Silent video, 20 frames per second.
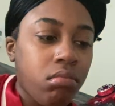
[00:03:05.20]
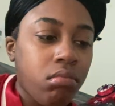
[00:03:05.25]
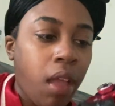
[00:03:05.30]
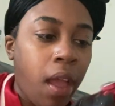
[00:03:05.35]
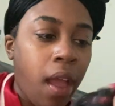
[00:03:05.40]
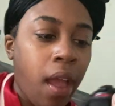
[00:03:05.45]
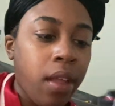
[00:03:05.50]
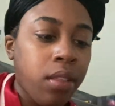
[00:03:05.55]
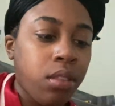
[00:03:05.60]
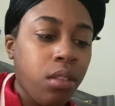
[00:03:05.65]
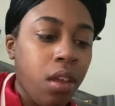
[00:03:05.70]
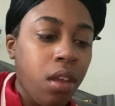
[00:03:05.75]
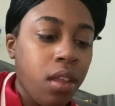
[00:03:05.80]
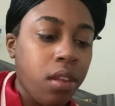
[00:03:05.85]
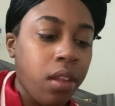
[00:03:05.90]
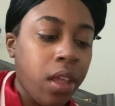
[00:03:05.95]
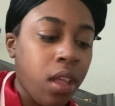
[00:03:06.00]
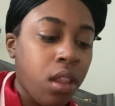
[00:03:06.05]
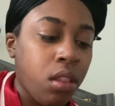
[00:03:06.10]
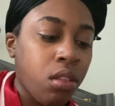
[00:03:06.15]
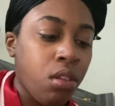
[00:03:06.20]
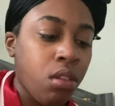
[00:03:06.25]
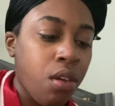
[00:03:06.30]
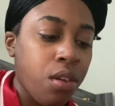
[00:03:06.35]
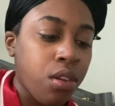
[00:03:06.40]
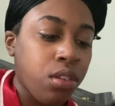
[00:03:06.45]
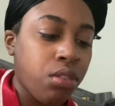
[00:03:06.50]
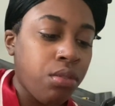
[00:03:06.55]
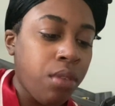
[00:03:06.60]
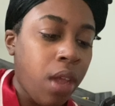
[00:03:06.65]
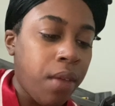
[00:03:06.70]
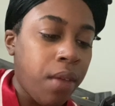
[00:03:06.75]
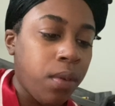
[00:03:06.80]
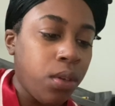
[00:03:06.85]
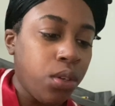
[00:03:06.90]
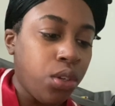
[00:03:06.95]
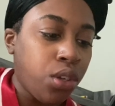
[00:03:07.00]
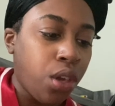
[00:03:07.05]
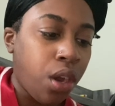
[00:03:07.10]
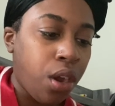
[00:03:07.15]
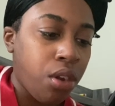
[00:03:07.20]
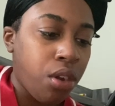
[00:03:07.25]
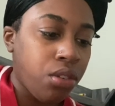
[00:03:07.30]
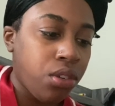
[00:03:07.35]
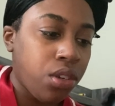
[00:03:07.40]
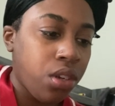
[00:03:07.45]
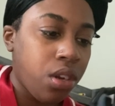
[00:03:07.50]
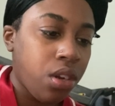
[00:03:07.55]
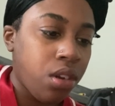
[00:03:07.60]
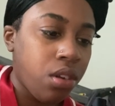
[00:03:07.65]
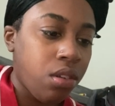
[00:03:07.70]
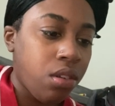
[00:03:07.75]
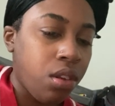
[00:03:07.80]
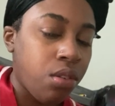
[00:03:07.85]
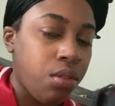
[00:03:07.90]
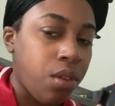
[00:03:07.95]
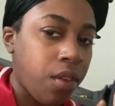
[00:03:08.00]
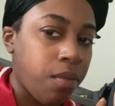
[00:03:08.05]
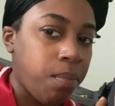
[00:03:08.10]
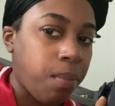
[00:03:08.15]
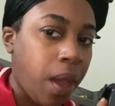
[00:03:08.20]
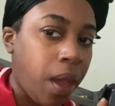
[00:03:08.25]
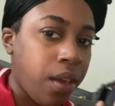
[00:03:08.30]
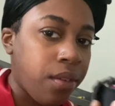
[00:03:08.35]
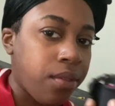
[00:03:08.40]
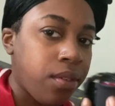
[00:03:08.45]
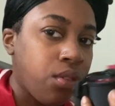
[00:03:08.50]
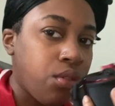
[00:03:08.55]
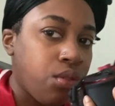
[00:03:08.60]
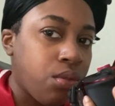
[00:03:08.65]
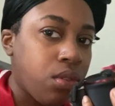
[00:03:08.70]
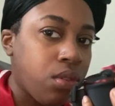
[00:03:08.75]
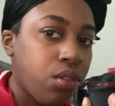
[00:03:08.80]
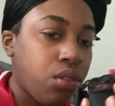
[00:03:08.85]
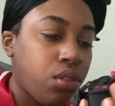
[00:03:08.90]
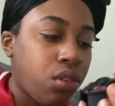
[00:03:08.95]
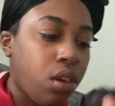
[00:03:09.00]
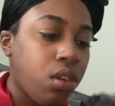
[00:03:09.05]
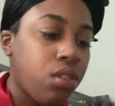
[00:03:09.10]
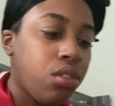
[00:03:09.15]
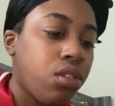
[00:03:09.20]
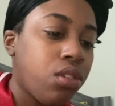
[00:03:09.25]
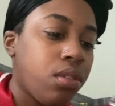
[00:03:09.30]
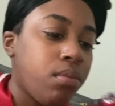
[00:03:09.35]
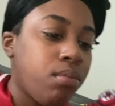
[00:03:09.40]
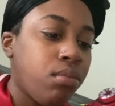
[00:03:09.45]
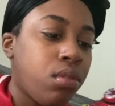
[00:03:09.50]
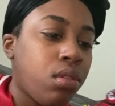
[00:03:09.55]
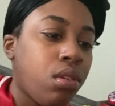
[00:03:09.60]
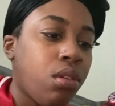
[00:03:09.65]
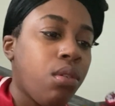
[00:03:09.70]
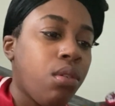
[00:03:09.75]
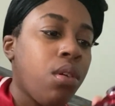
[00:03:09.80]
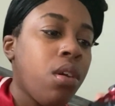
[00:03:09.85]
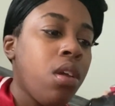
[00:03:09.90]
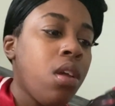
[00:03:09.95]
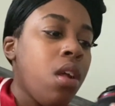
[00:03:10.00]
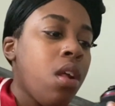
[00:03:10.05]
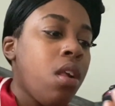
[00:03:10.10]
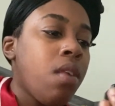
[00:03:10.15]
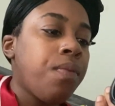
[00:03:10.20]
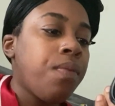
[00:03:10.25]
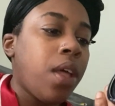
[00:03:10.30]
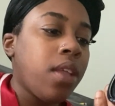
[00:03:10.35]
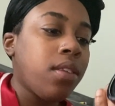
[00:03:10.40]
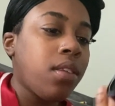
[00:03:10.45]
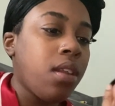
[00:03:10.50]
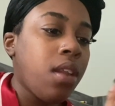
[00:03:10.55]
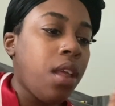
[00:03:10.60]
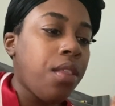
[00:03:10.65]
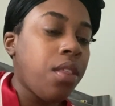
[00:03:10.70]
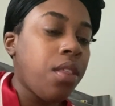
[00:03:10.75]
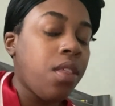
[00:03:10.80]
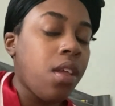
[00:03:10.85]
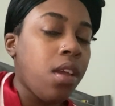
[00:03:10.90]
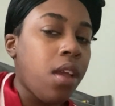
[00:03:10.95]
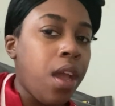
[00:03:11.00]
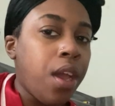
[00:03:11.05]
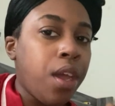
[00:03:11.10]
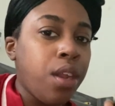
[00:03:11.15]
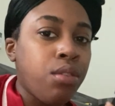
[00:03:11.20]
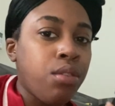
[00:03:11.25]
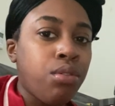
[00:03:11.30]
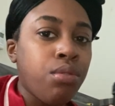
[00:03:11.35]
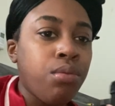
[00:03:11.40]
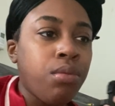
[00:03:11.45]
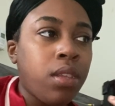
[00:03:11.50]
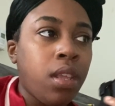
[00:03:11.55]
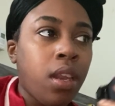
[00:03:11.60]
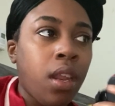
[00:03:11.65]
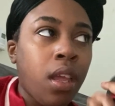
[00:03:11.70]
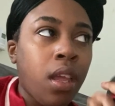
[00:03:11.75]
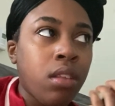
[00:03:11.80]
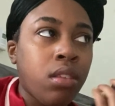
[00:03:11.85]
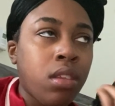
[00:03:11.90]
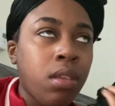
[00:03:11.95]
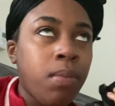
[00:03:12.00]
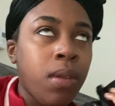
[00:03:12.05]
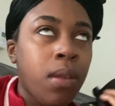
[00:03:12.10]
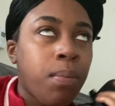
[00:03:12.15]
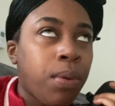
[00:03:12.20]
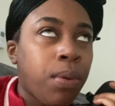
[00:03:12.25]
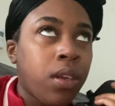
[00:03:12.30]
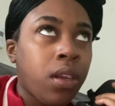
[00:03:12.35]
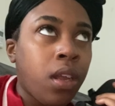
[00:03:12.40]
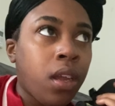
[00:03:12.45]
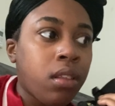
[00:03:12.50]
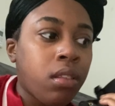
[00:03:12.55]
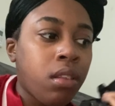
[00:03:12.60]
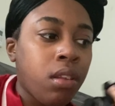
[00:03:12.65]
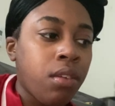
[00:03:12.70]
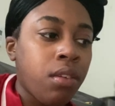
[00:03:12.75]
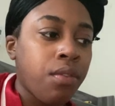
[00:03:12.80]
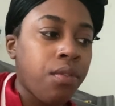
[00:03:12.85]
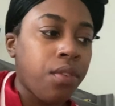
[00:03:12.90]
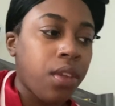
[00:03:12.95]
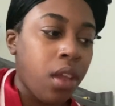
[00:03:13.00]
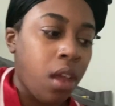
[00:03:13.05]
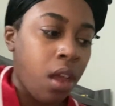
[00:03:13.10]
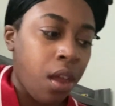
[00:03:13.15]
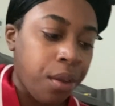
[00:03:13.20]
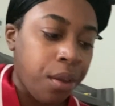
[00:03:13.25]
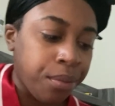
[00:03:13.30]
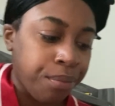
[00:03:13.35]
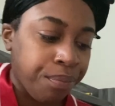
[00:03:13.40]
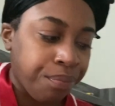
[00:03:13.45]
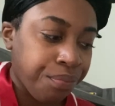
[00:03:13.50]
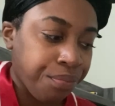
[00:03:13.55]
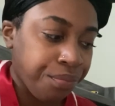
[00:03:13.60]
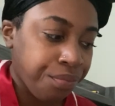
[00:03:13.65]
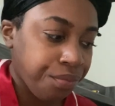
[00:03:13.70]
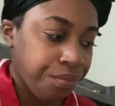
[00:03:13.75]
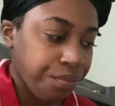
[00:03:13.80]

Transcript: I thought, like, long as you have a charger and you have batteries, you can charge them. So that's another thing I gotta do today to be productive. Um...